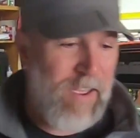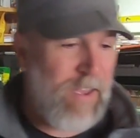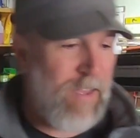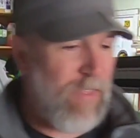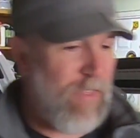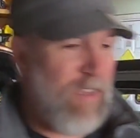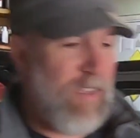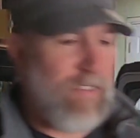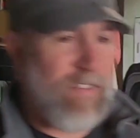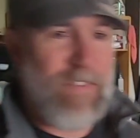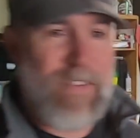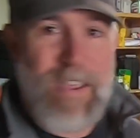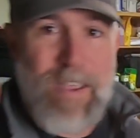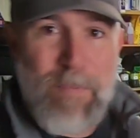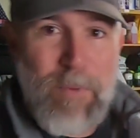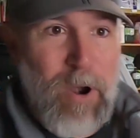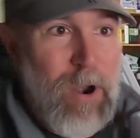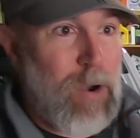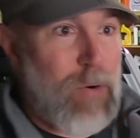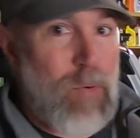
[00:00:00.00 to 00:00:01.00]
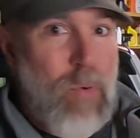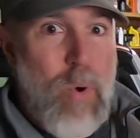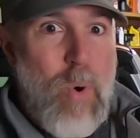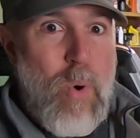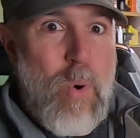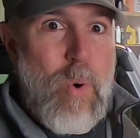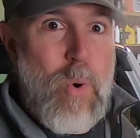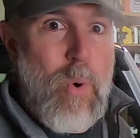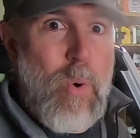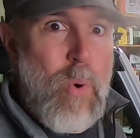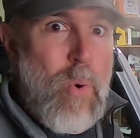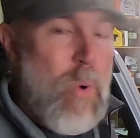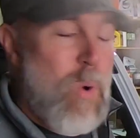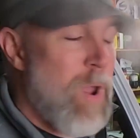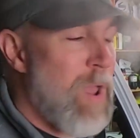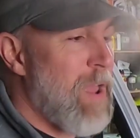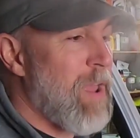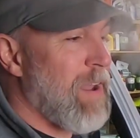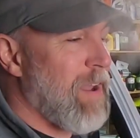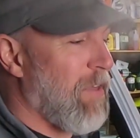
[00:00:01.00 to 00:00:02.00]
this steamer.
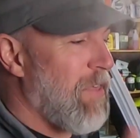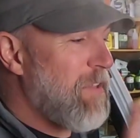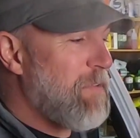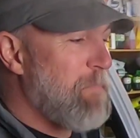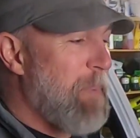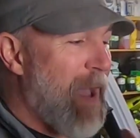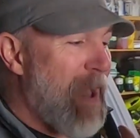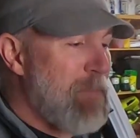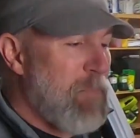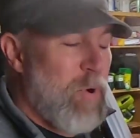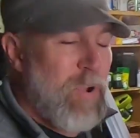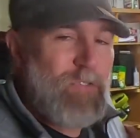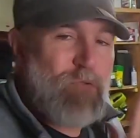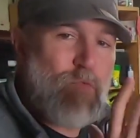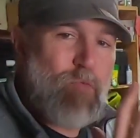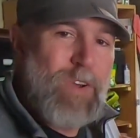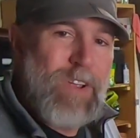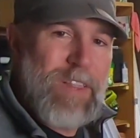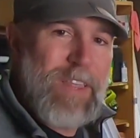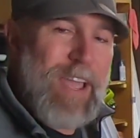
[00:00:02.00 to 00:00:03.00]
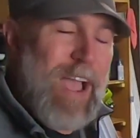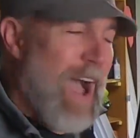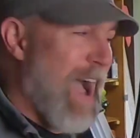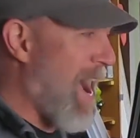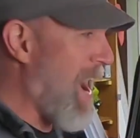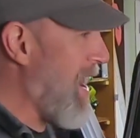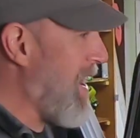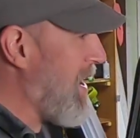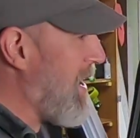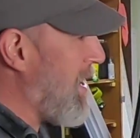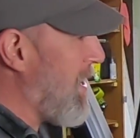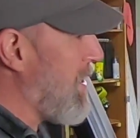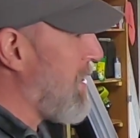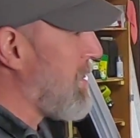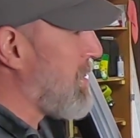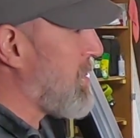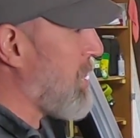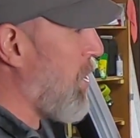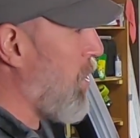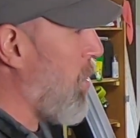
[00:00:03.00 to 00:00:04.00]
Now this bad boy is really hot,
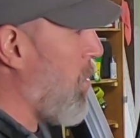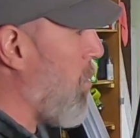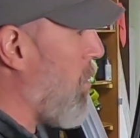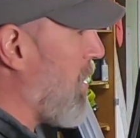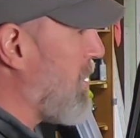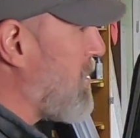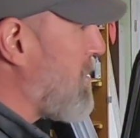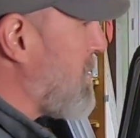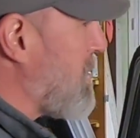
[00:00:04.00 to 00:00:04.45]
so once you